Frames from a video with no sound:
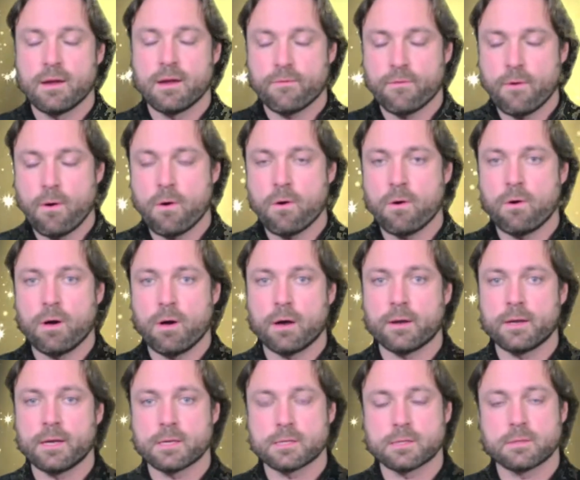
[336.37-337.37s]
If we're all
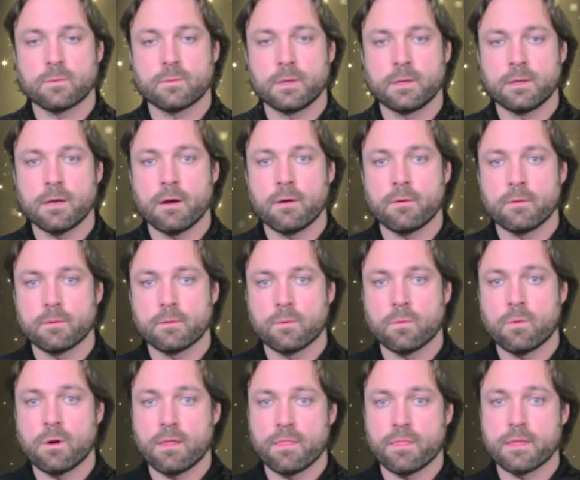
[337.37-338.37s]
honest, we know
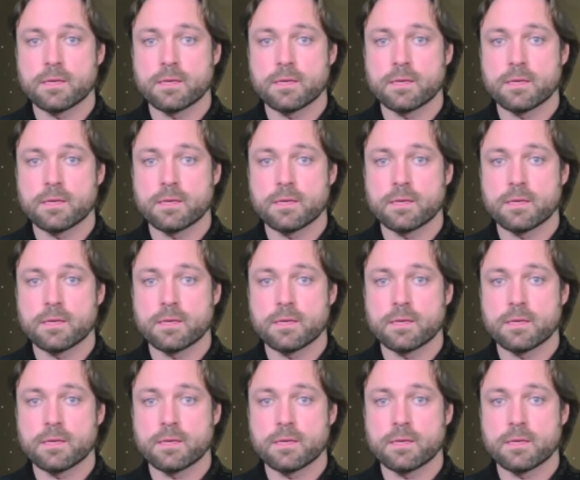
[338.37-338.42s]
what